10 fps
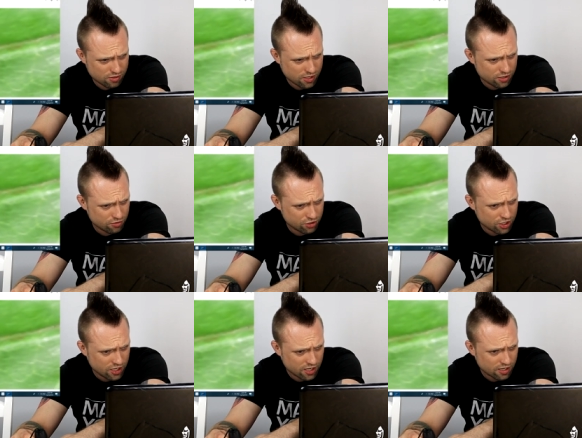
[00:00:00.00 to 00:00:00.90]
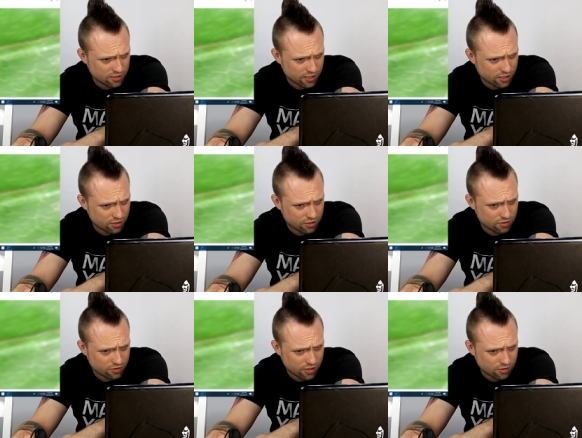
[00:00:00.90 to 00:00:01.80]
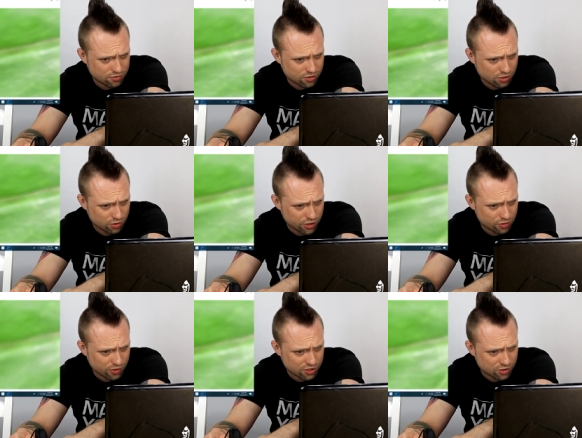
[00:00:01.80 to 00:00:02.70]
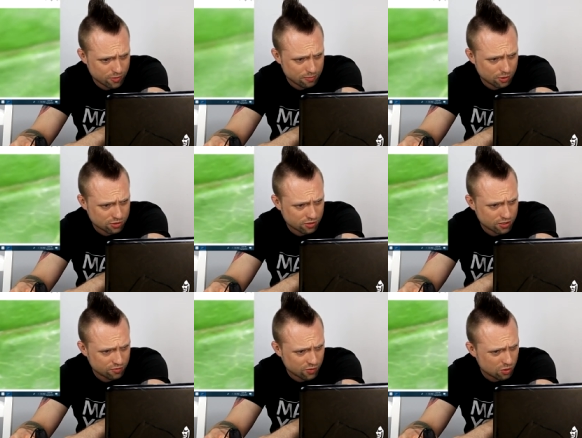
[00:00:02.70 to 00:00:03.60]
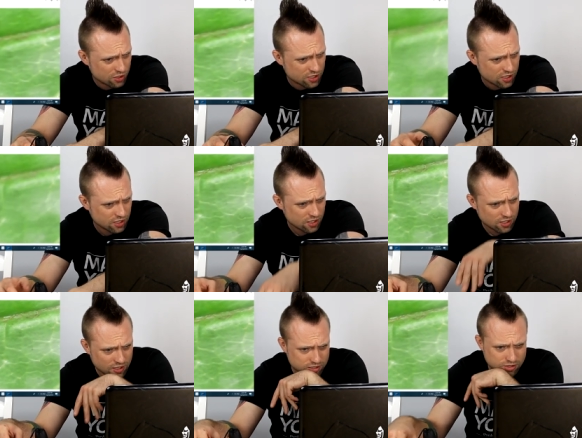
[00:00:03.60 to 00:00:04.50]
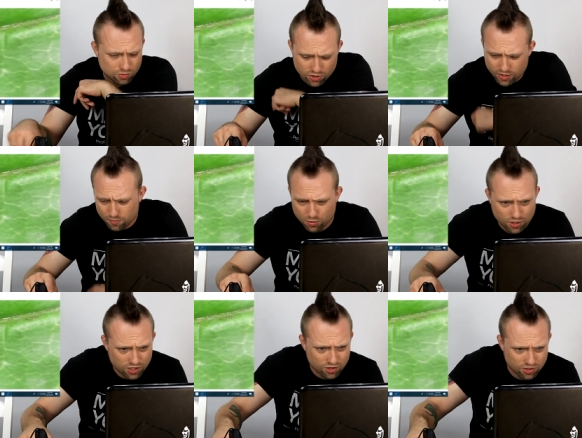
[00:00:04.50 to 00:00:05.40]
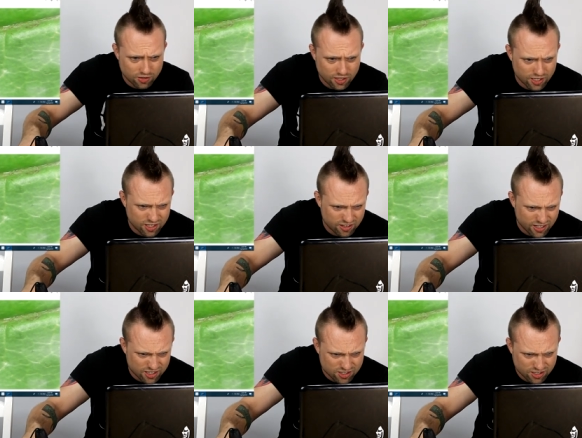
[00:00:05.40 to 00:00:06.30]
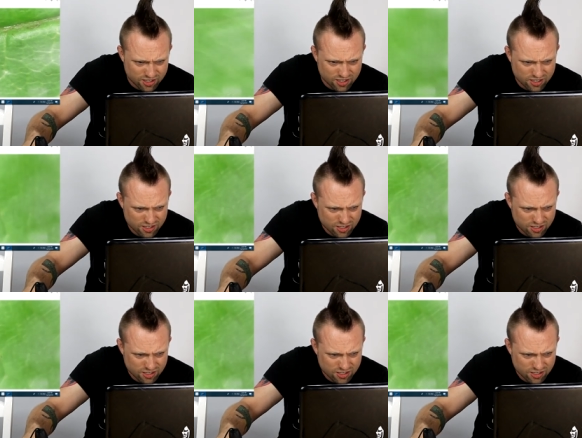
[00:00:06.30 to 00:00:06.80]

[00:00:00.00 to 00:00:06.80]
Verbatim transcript: how you check, like how quick you want to zoom in, but also how you focus it. So we're in pretty good right here, actually.